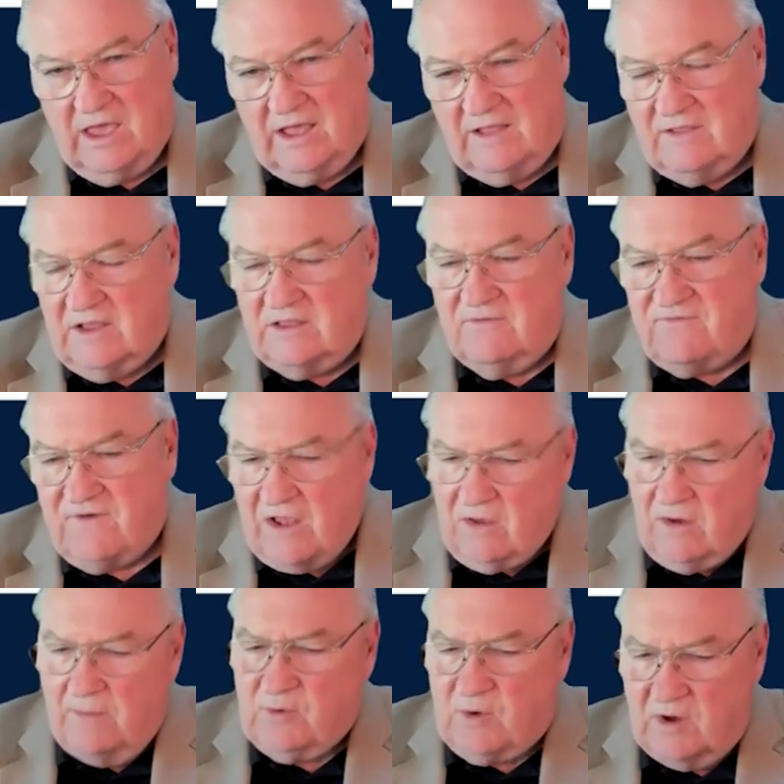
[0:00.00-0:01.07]
And then the
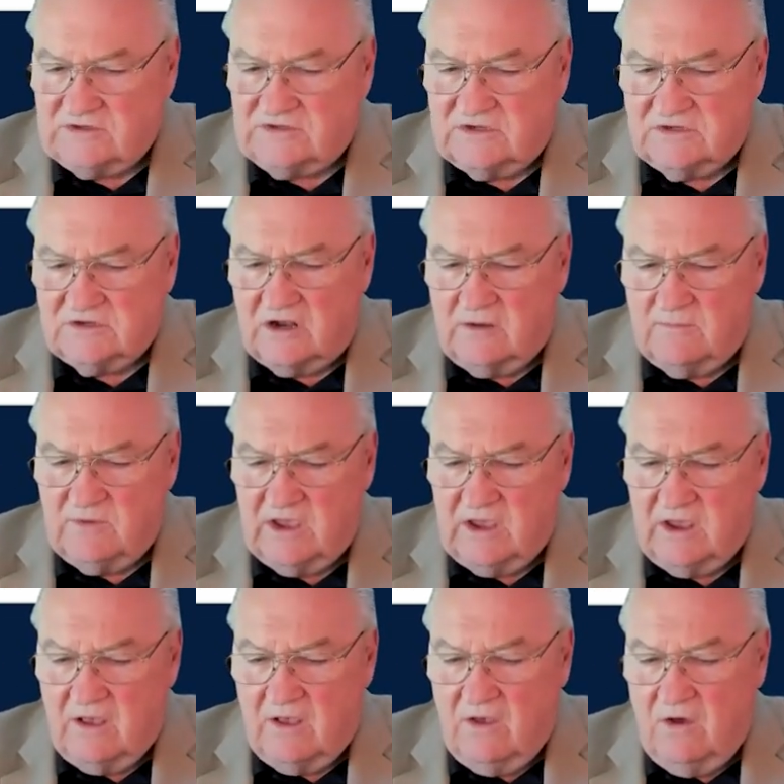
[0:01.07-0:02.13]
follow-up question is going to
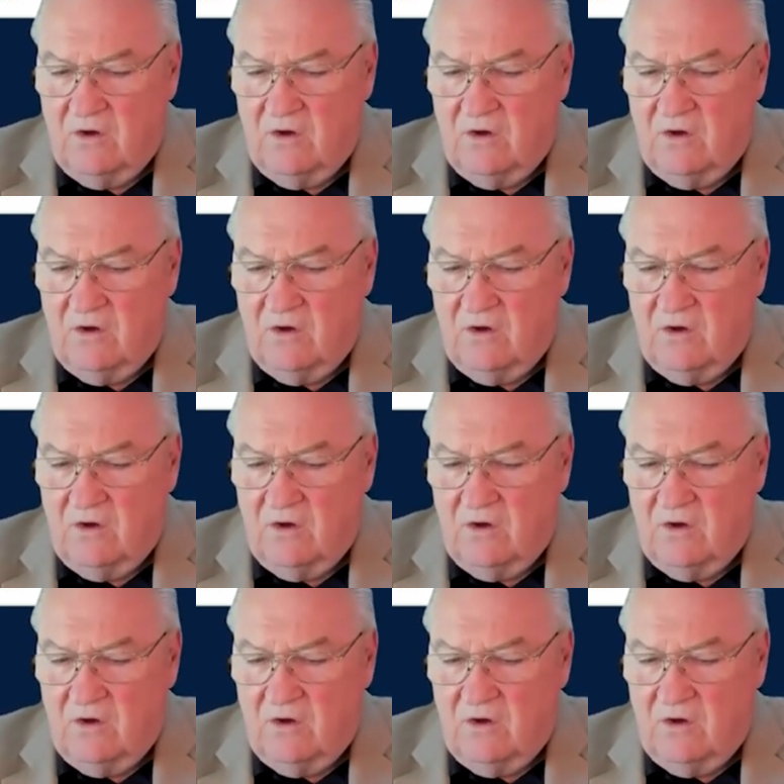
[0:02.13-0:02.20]
be,